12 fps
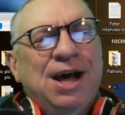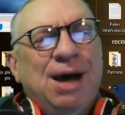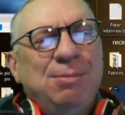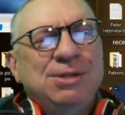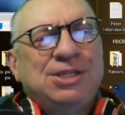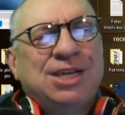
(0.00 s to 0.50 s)

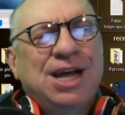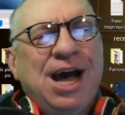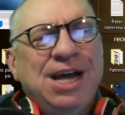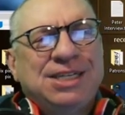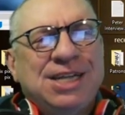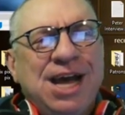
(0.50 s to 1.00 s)
How much
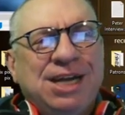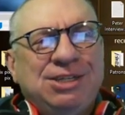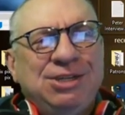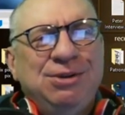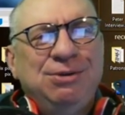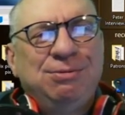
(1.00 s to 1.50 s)
contact
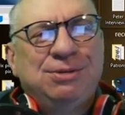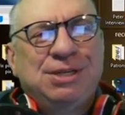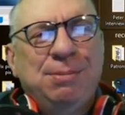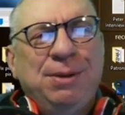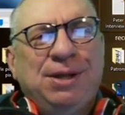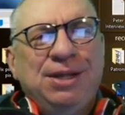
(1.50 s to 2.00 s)
do you
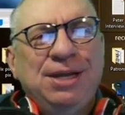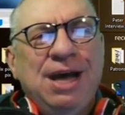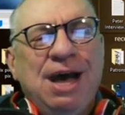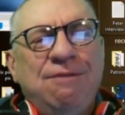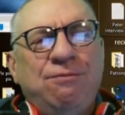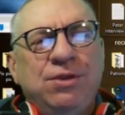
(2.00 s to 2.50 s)
typically
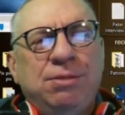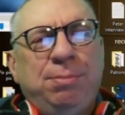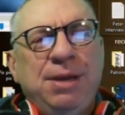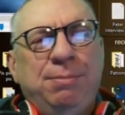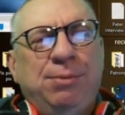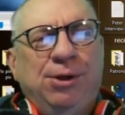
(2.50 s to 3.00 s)
have with
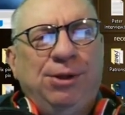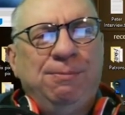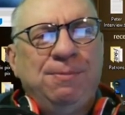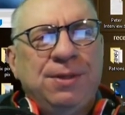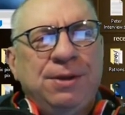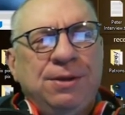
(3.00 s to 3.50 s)
people?
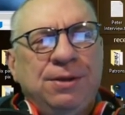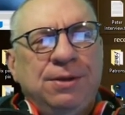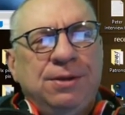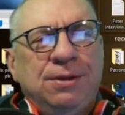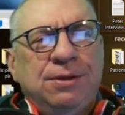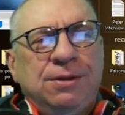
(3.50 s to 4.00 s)

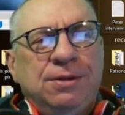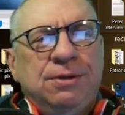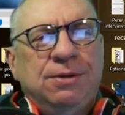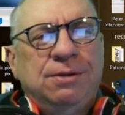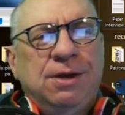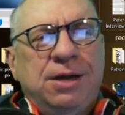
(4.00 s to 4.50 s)

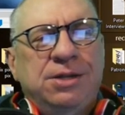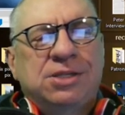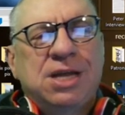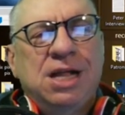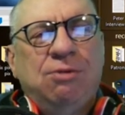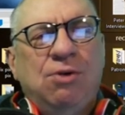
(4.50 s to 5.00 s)
On a
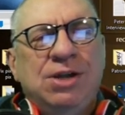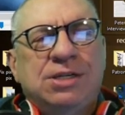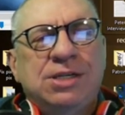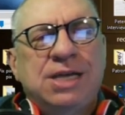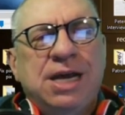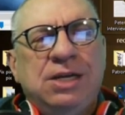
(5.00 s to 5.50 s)
scale of 1
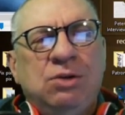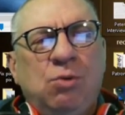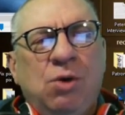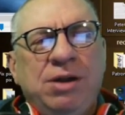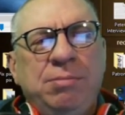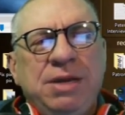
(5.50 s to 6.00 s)
to
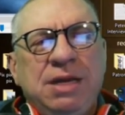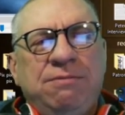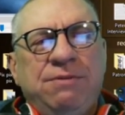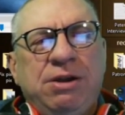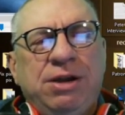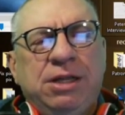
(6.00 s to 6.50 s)
10, 1
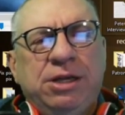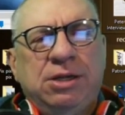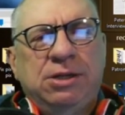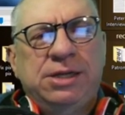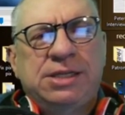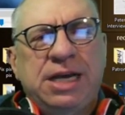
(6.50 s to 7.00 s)
being very
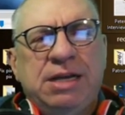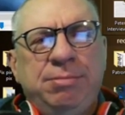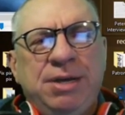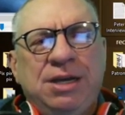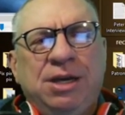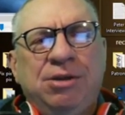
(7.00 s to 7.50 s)
little and
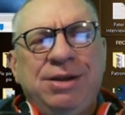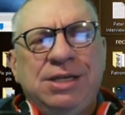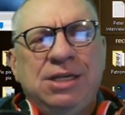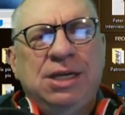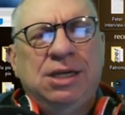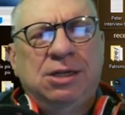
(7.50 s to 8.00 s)
10 being a
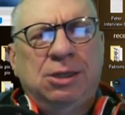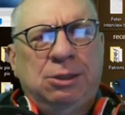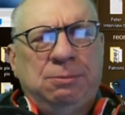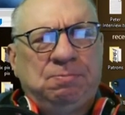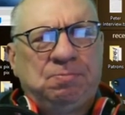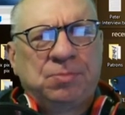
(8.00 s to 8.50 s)
great
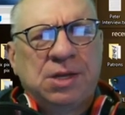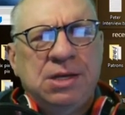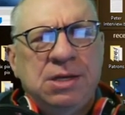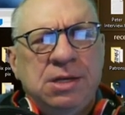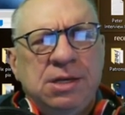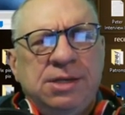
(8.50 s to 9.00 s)
deal.
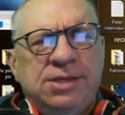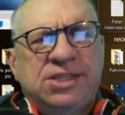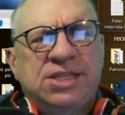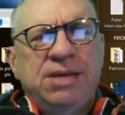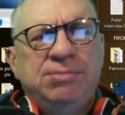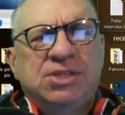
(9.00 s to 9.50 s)

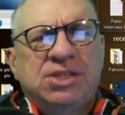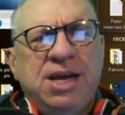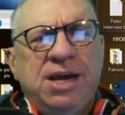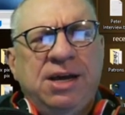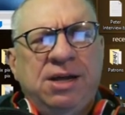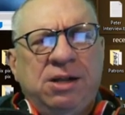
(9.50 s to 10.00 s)
Same
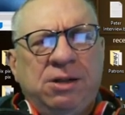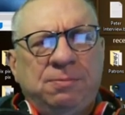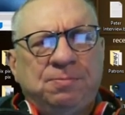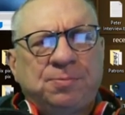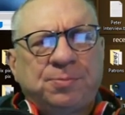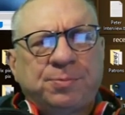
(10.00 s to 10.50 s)
scale.
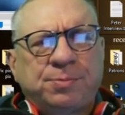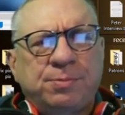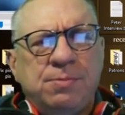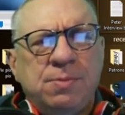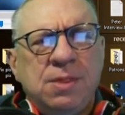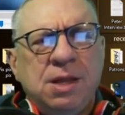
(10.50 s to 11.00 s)

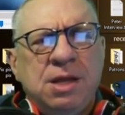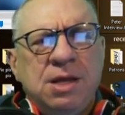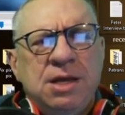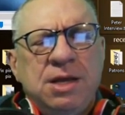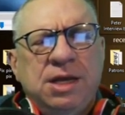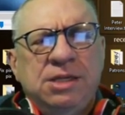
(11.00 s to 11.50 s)

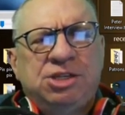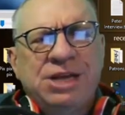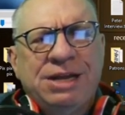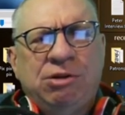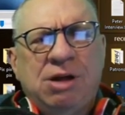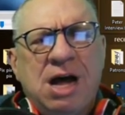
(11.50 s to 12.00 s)
In
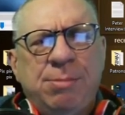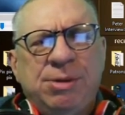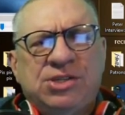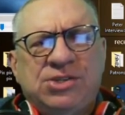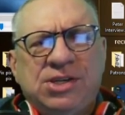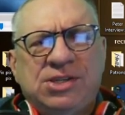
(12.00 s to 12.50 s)
general, how
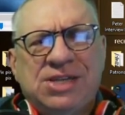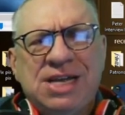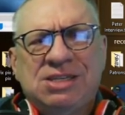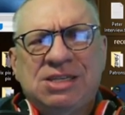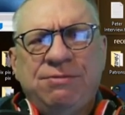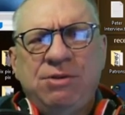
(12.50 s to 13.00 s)
much
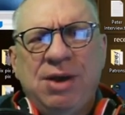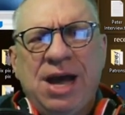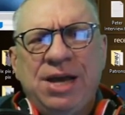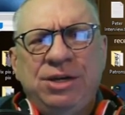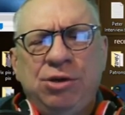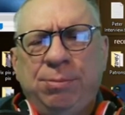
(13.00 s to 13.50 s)
success have you
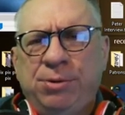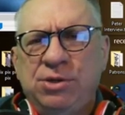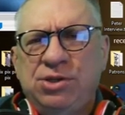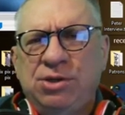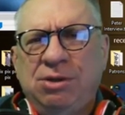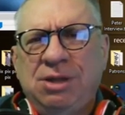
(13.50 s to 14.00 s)
had in your
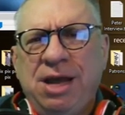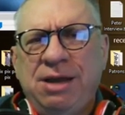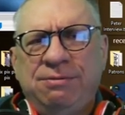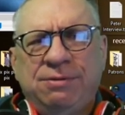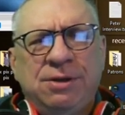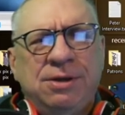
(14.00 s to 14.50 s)
personal
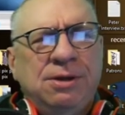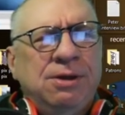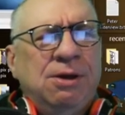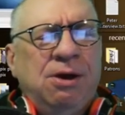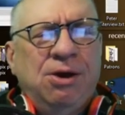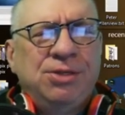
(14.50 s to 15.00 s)
life?
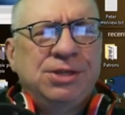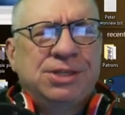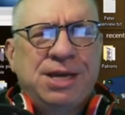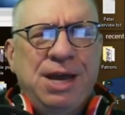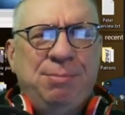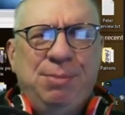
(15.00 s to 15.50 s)
Oh, this
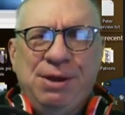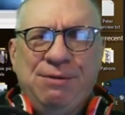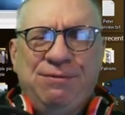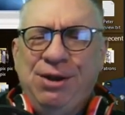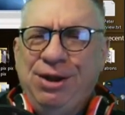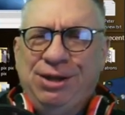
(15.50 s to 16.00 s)
can't be a
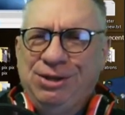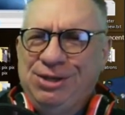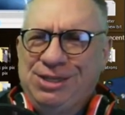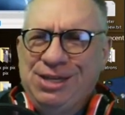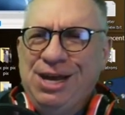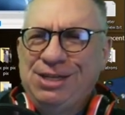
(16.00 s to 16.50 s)
very
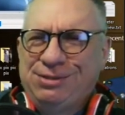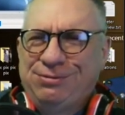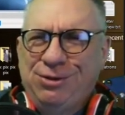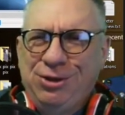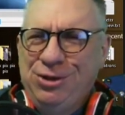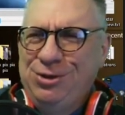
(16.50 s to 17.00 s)
good test
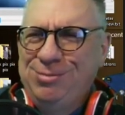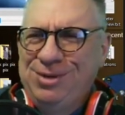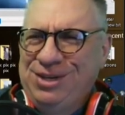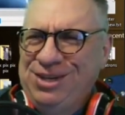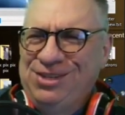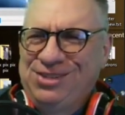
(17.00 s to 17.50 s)
for
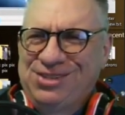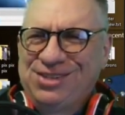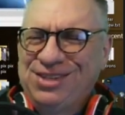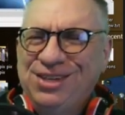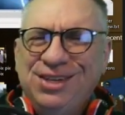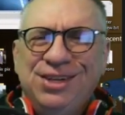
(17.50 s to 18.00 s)
humanness,